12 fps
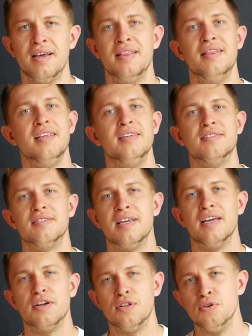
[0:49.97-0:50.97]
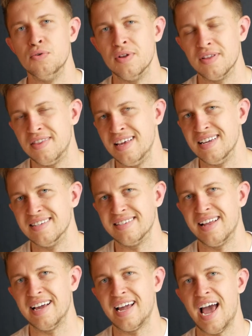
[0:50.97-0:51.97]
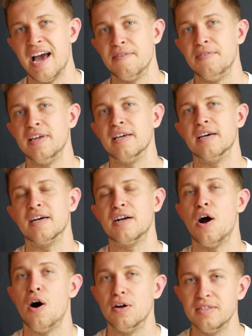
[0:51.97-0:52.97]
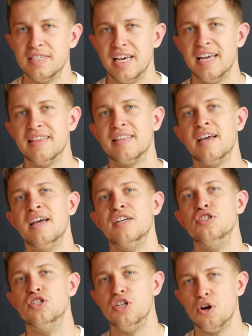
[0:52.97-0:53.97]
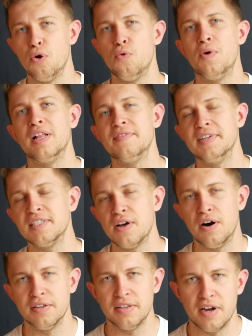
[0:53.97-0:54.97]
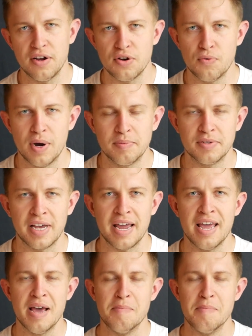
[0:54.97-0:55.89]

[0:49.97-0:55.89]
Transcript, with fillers: These include things like having content, geo-relevant content on your website.